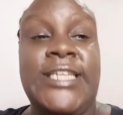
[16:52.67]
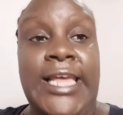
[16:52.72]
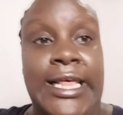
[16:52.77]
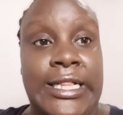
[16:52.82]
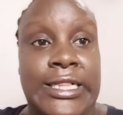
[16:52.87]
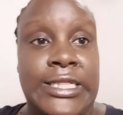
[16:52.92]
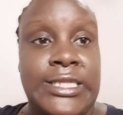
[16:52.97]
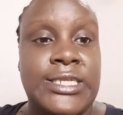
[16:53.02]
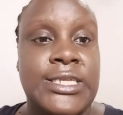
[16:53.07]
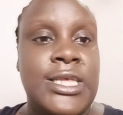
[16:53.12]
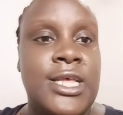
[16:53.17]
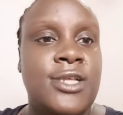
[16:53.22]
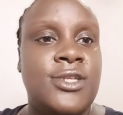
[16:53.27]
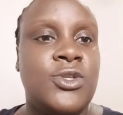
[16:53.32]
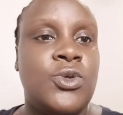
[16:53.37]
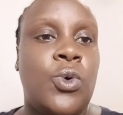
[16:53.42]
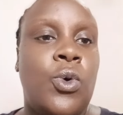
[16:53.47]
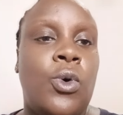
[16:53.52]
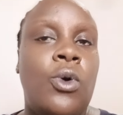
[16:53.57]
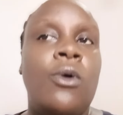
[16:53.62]
else?
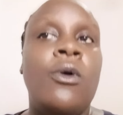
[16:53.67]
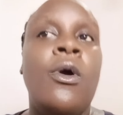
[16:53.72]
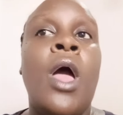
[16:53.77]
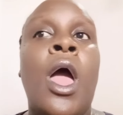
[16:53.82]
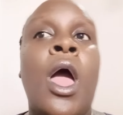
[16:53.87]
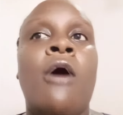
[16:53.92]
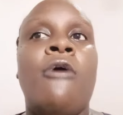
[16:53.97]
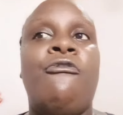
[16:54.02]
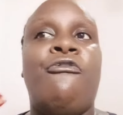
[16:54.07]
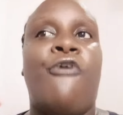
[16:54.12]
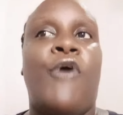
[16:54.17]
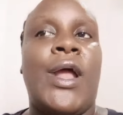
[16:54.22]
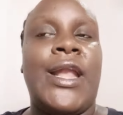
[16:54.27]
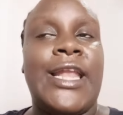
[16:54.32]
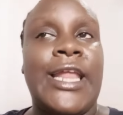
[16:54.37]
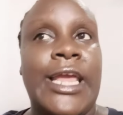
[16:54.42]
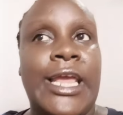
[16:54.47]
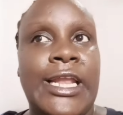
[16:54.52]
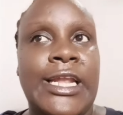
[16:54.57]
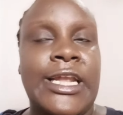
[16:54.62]
So for an
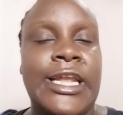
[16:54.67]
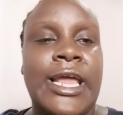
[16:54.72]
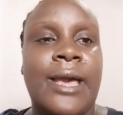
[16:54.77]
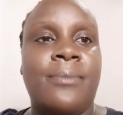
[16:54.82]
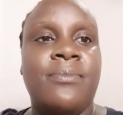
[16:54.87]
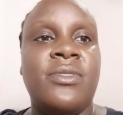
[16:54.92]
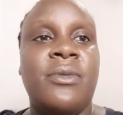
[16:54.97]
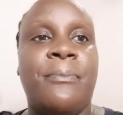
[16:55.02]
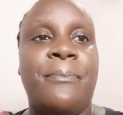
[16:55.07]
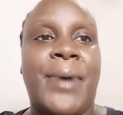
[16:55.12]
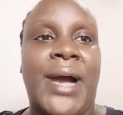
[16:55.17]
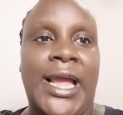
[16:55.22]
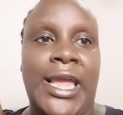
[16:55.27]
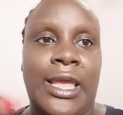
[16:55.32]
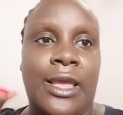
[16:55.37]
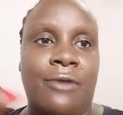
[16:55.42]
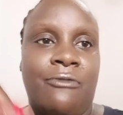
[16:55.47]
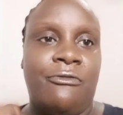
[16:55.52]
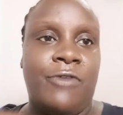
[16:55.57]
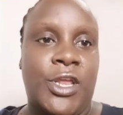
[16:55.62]
in-depth packing
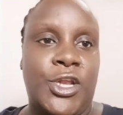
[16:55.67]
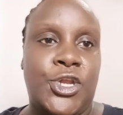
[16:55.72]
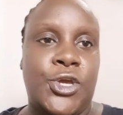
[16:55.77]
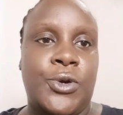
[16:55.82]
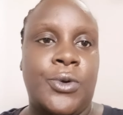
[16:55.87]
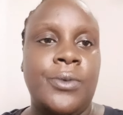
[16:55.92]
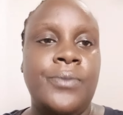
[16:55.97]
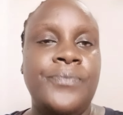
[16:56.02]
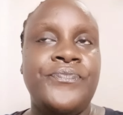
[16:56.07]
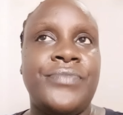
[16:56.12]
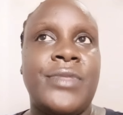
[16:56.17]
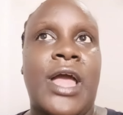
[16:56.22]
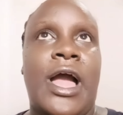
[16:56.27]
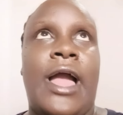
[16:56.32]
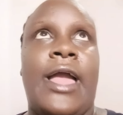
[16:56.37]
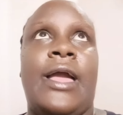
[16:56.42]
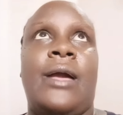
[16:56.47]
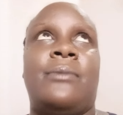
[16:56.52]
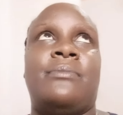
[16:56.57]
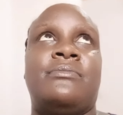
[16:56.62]
video, I
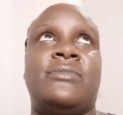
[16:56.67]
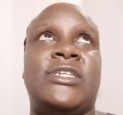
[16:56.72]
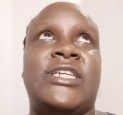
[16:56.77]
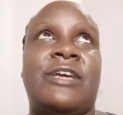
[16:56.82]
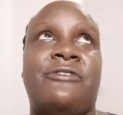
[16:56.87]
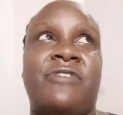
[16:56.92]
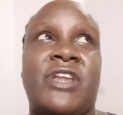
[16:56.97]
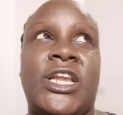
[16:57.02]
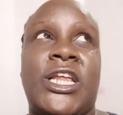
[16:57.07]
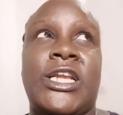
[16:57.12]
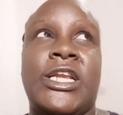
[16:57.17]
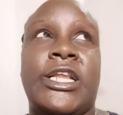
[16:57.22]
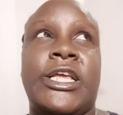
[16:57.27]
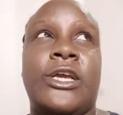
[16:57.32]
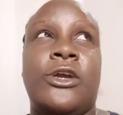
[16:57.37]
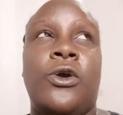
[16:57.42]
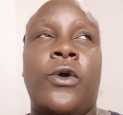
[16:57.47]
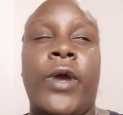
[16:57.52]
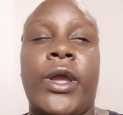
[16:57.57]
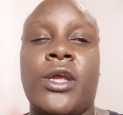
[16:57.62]
am definitely
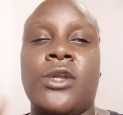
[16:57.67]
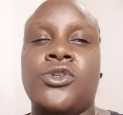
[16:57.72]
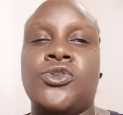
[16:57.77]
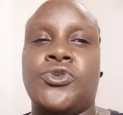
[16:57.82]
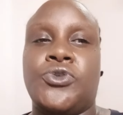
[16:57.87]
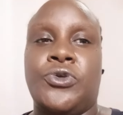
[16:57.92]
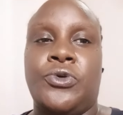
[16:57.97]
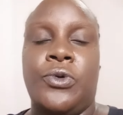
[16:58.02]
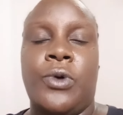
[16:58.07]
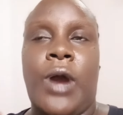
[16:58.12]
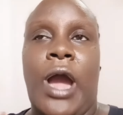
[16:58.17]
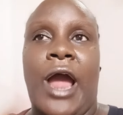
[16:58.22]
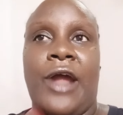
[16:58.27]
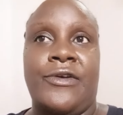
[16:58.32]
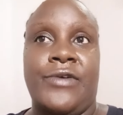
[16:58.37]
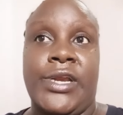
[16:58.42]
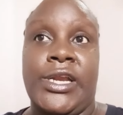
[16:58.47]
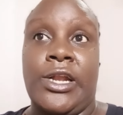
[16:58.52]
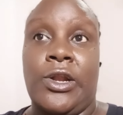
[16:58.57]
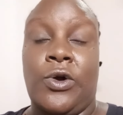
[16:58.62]
going to do a
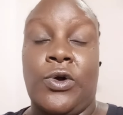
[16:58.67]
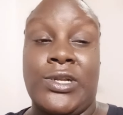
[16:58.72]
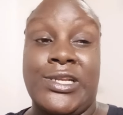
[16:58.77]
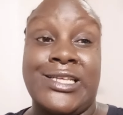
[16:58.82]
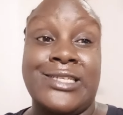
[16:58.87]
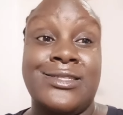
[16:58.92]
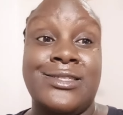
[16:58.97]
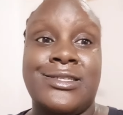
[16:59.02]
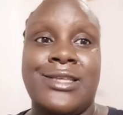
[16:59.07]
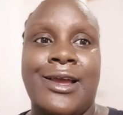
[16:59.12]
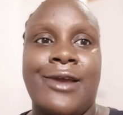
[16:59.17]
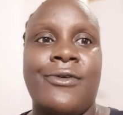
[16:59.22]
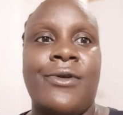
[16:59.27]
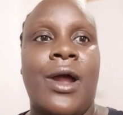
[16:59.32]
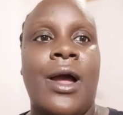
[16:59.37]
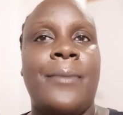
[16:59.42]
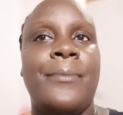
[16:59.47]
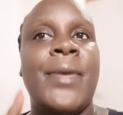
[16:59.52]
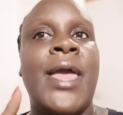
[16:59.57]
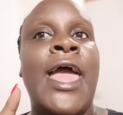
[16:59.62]
reel on Instagram